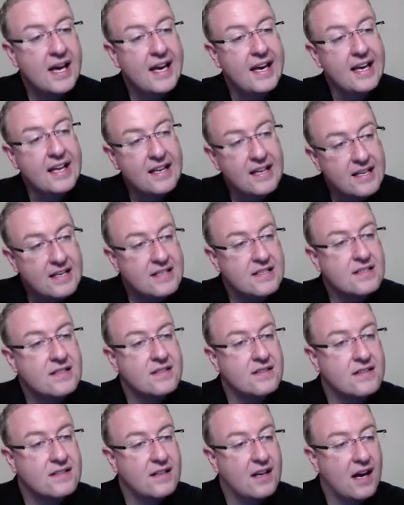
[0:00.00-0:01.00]
it
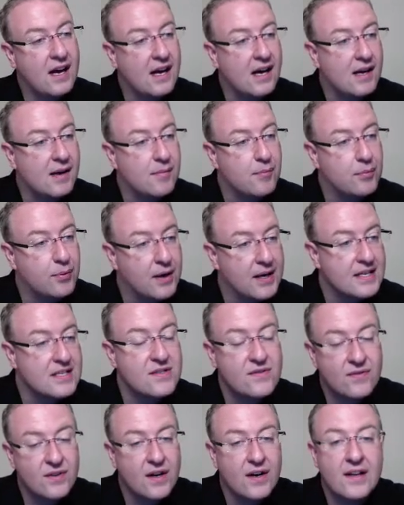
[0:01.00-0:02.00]
is uh,
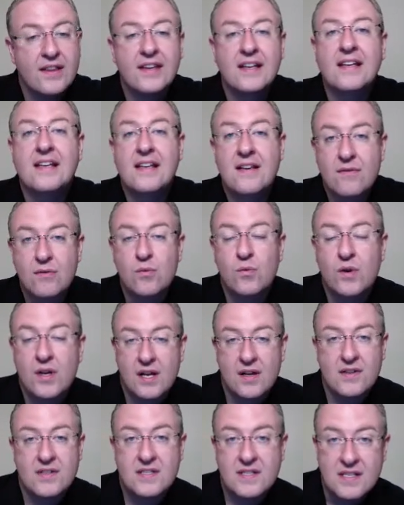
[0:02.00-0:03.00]
priced fair, I think, given what
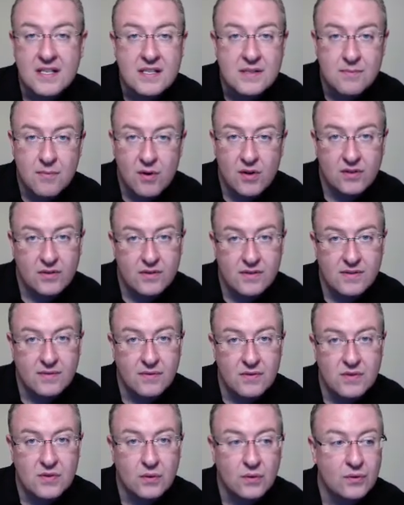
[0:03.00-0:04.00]
else these models have
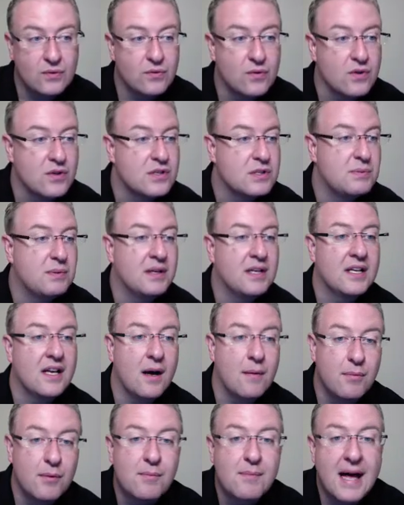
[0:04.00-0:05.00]
sold for. There's been a
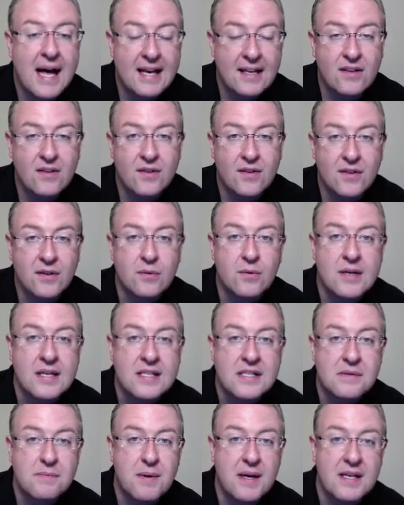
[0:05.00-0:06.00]
couple backing onto
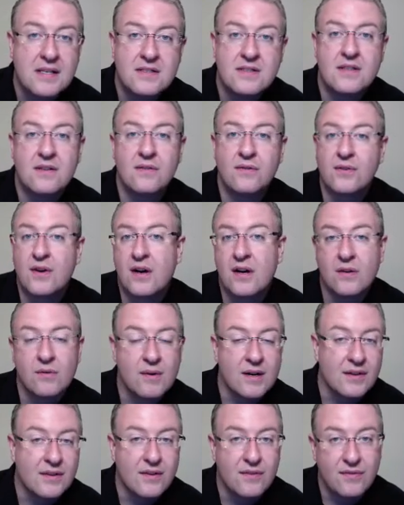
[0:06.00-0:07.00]
green space that have gone
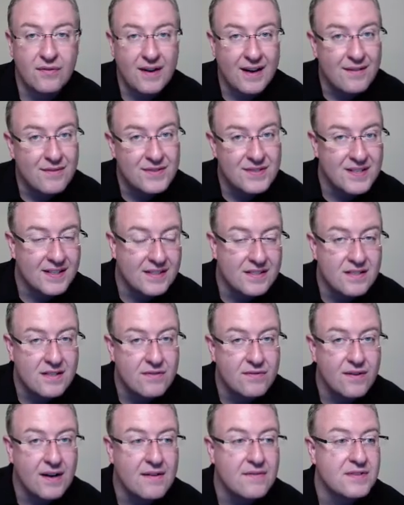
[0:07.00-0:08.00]
around the 560,
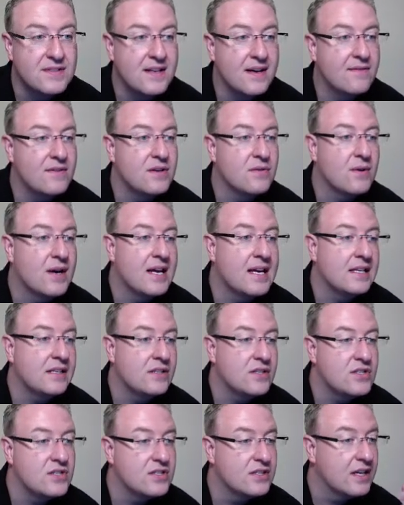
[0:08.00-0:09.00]
570
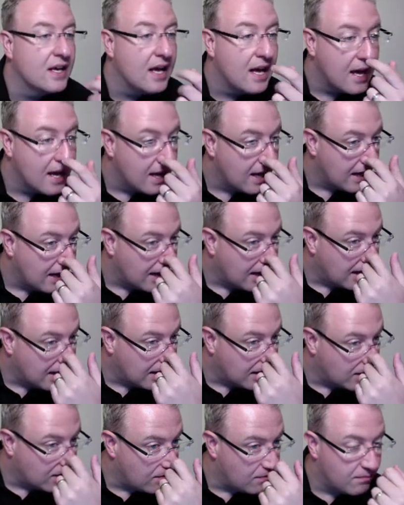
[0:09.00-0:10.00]
range.
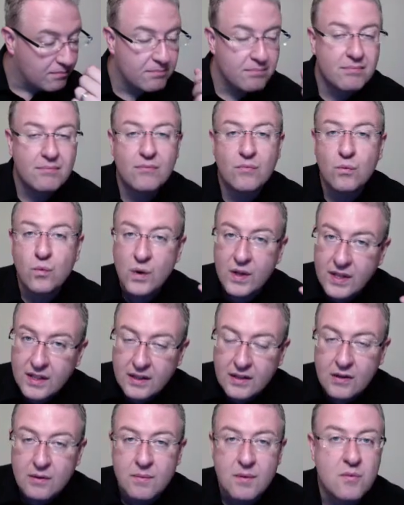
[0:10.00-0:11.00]
Uh, with a
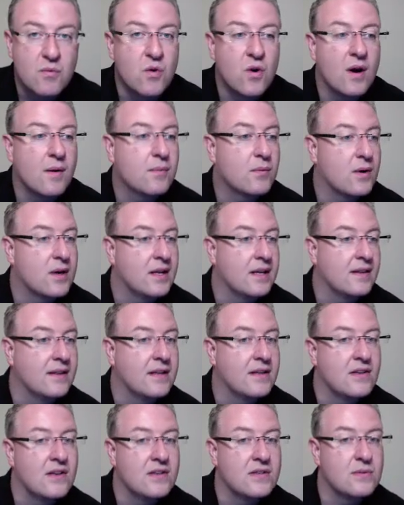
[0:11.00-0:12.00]
little bit more upgrading
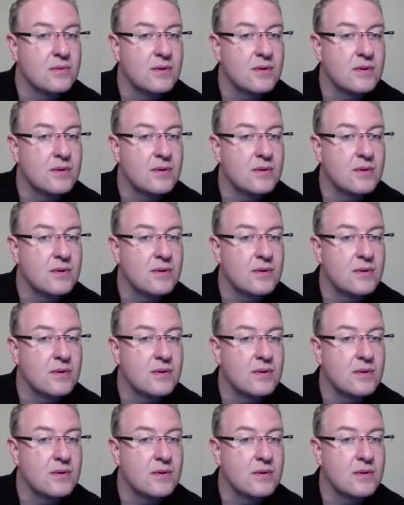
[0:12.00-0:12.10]
than this